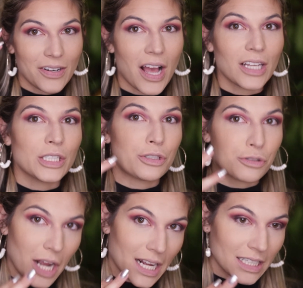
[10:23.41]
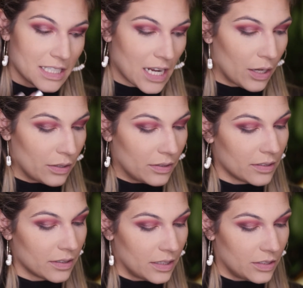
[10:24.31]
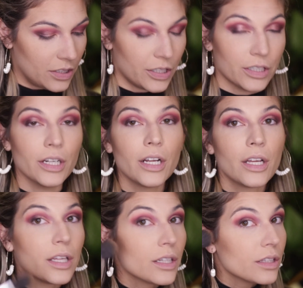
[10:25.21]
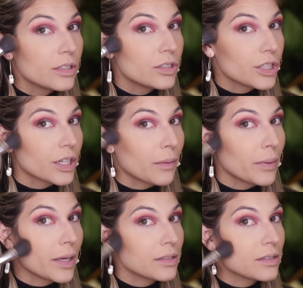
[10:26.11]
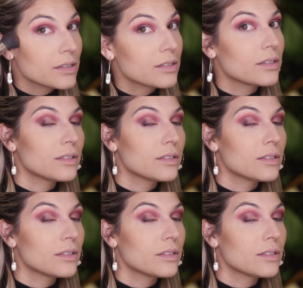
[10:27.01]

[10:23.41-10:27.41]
not dragged down into your chin abyss.